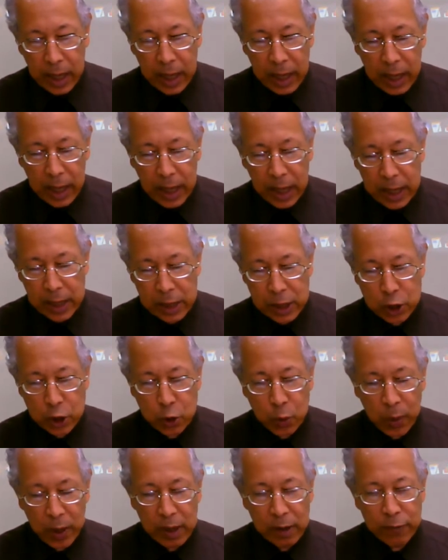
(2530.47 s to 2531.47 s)
at
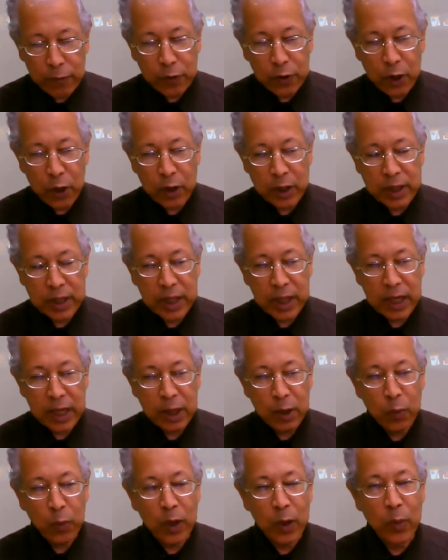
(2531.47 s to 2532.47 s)

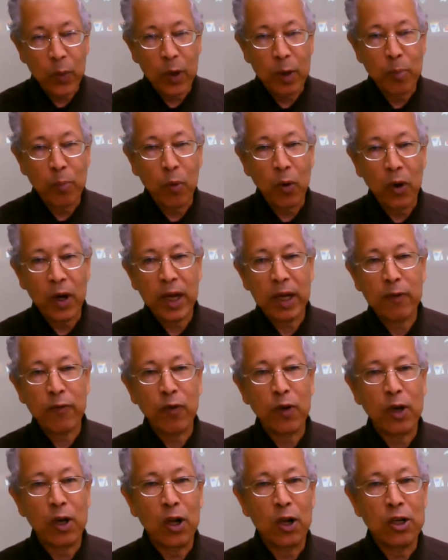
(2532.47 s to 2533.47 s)
12:30, we will break
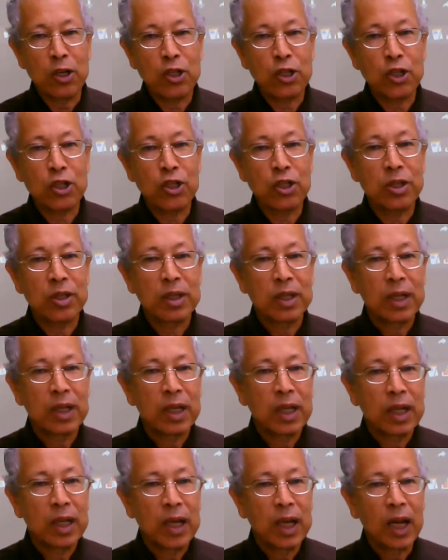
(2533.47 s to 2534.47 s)
for lunch,
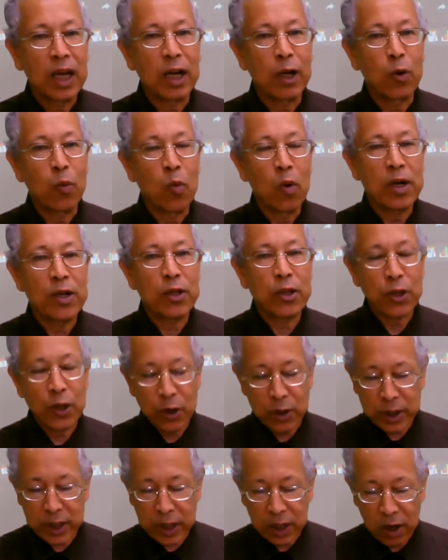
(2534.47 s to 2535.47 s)
and at
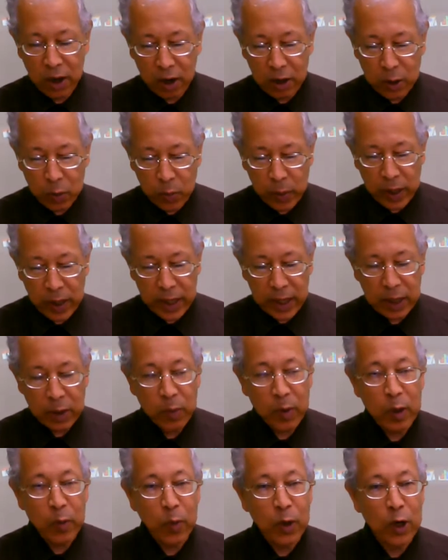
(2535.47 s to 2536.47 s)
1:30, God willing,
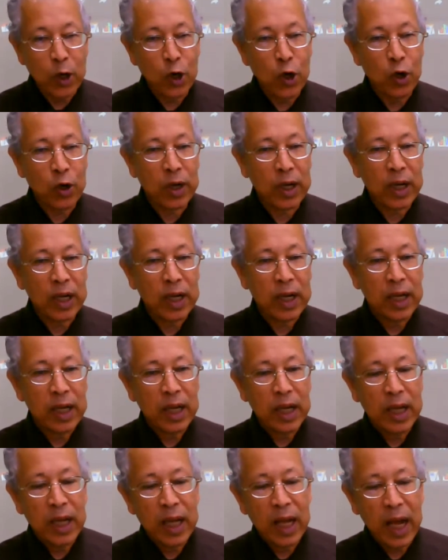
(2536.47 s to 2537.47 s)
we will look
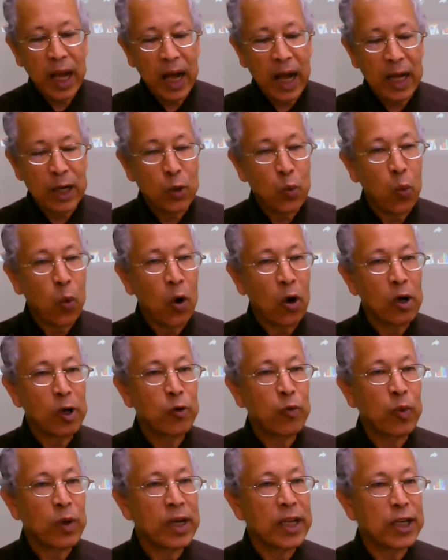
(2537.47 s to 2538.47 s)
at
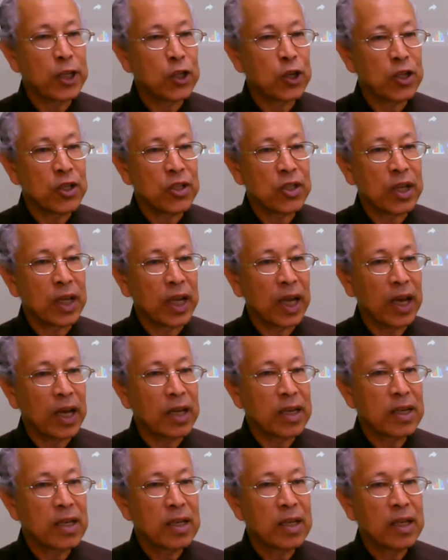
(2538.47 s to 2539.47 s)
world religions
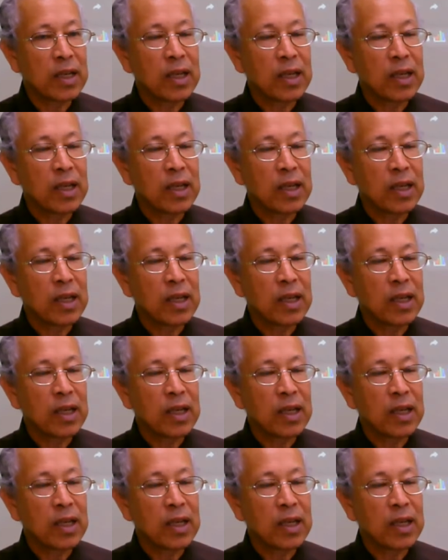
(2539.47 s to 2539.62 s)
again.